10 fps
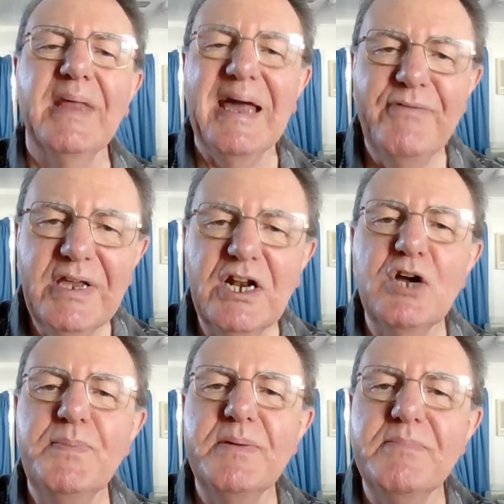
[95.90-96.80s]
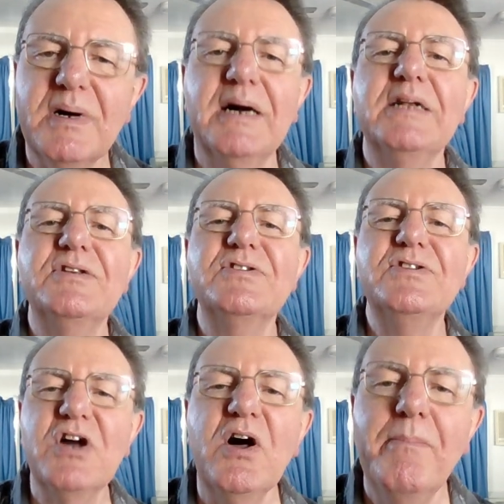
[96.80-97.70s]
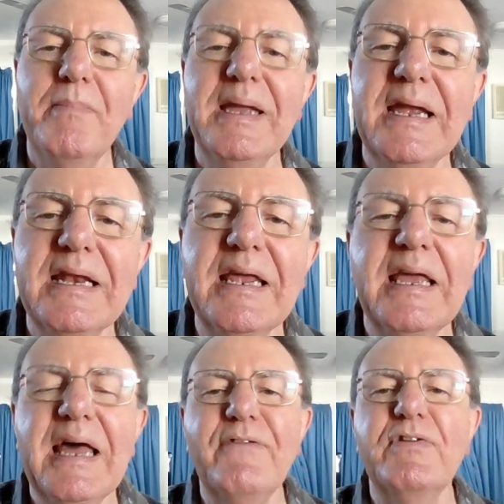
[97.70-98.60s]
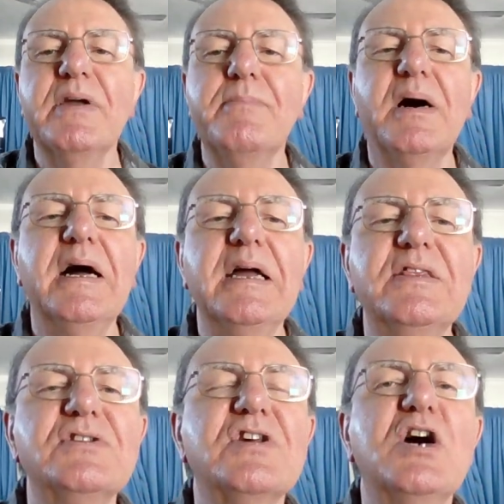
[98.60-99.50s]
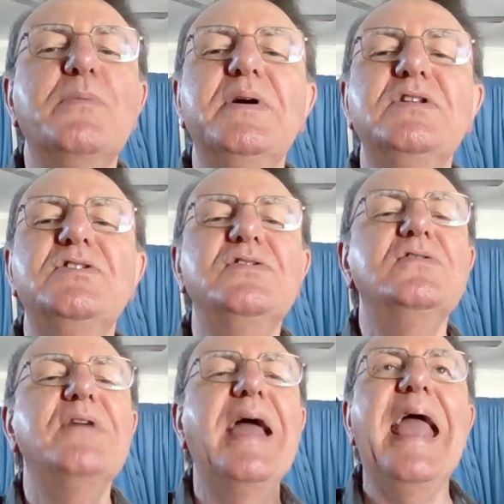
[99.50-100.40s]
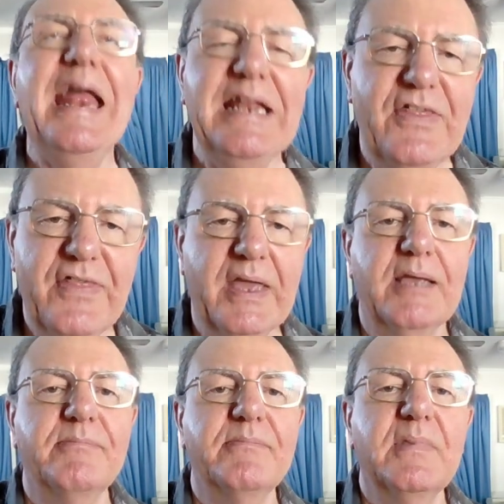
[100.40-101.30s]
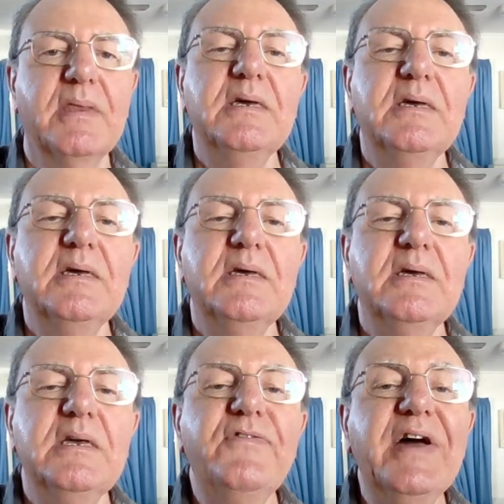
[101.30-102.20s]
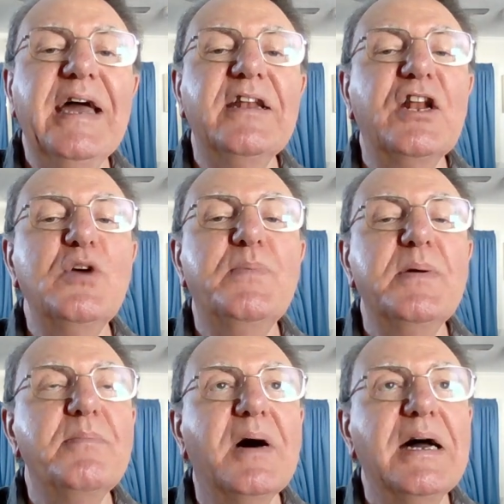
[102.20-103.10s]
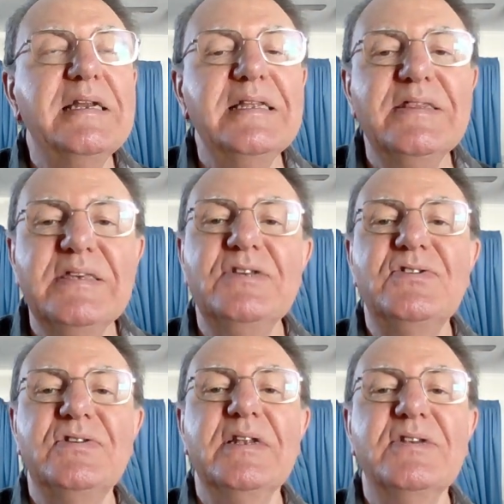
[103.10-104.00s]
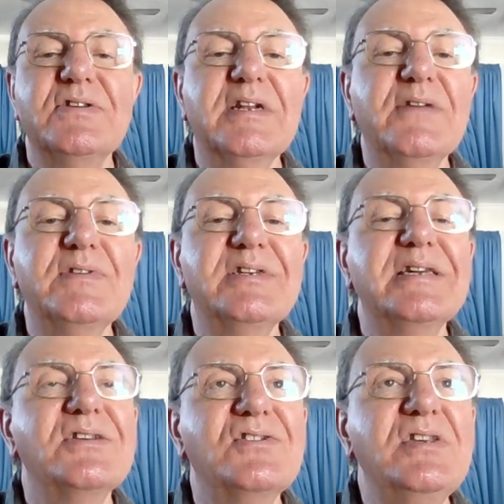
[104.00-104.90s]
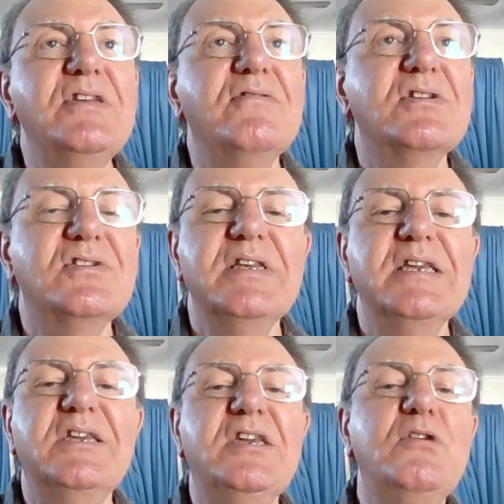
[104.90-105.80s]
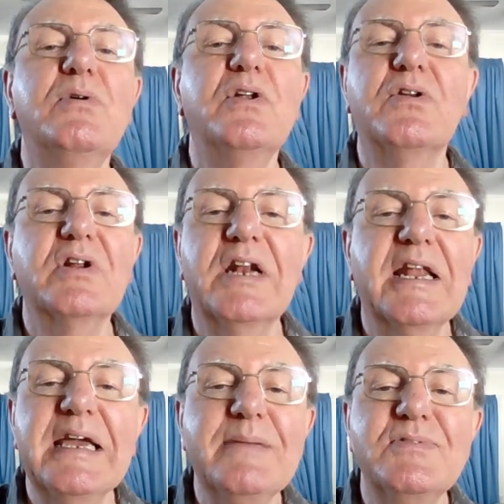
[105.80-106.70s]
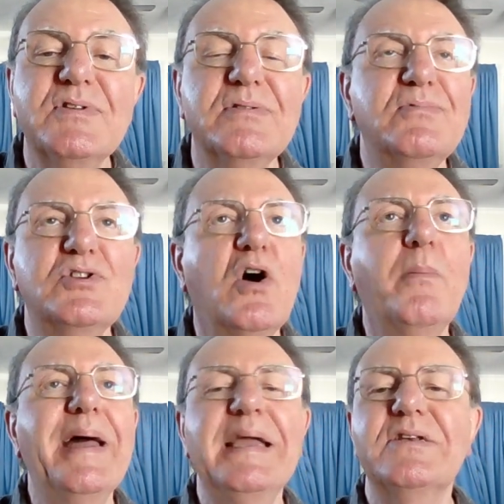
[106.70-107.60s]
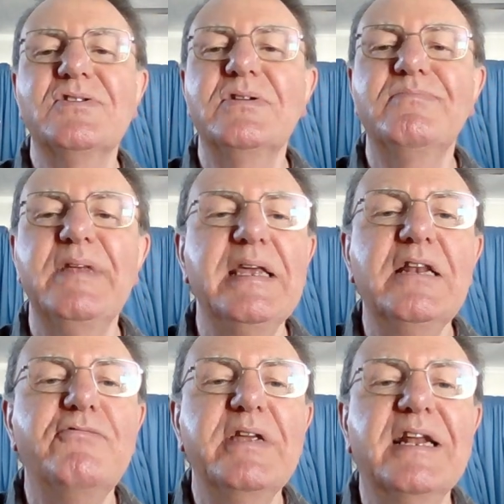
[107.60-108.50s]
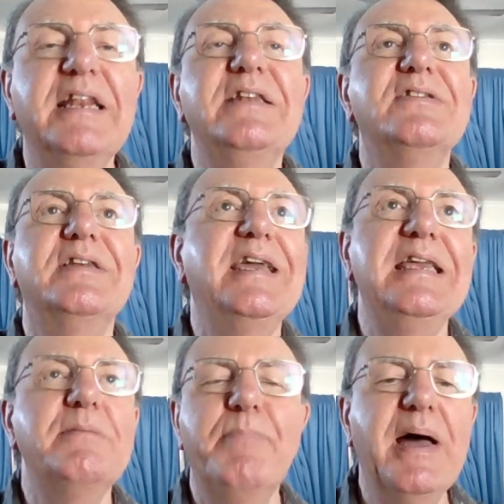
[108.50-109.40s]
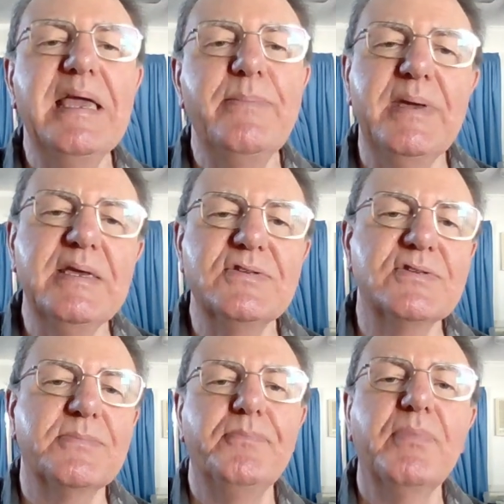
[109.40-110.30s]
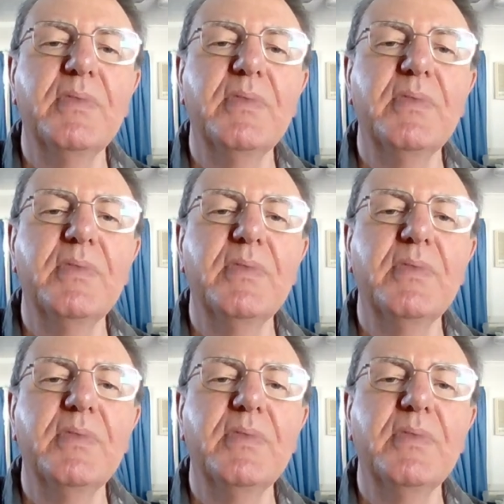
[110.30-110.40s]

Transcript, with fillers: Having an open mind does not mean having a mind that's open to anything. If I had an open mind in this sense, I'd have to take seriously QAnon claims that Tom Hanks and Hillary Clinton eat babies